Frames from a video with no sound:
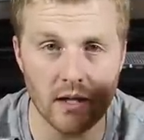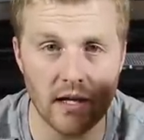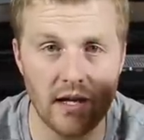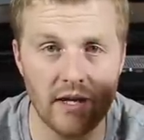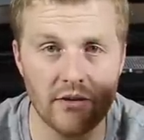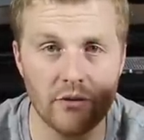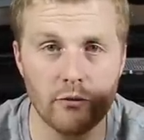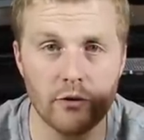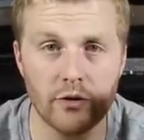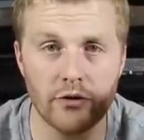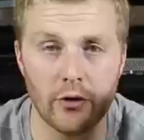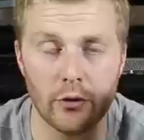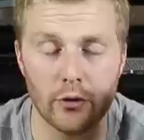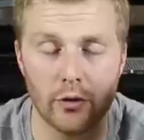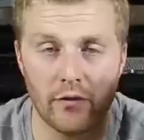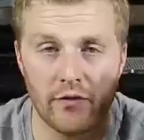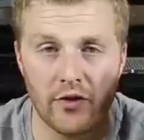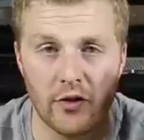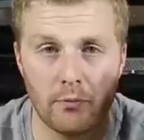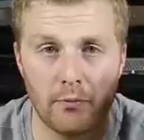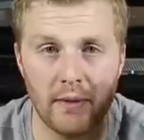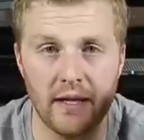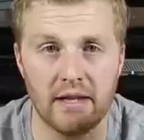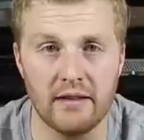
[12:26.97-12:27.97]
As a result of
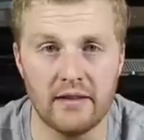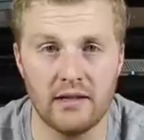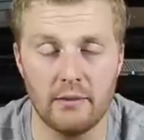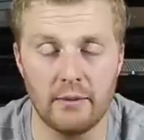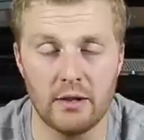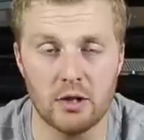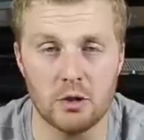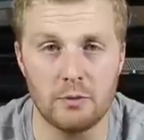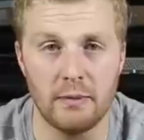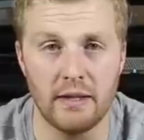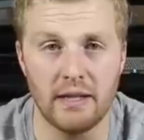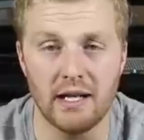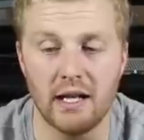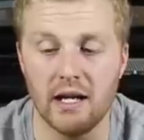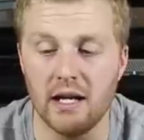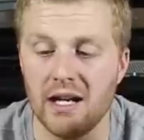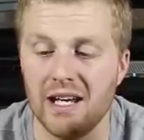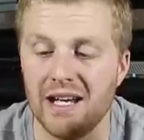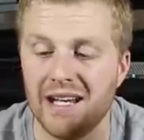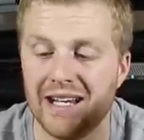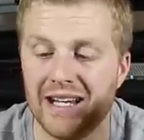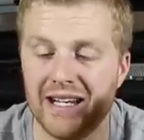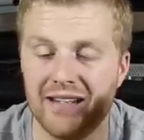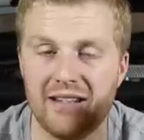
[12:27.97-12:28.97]
this being so much bigger,
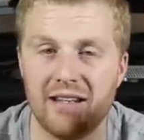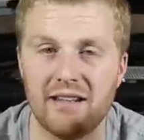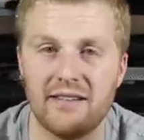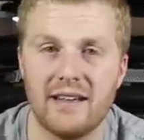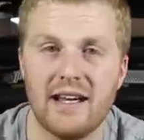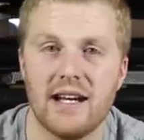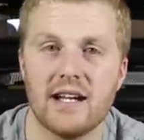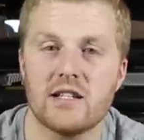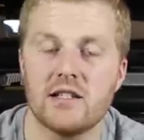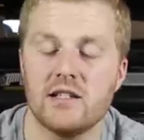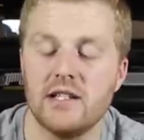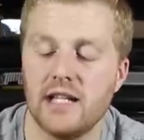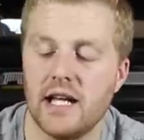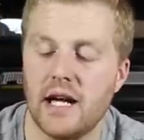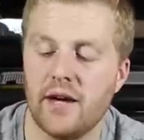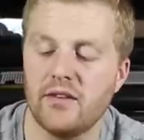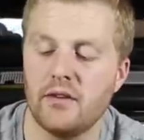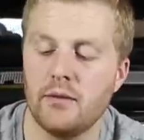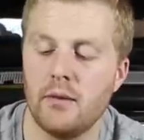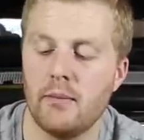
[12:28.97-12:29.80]
it does actually have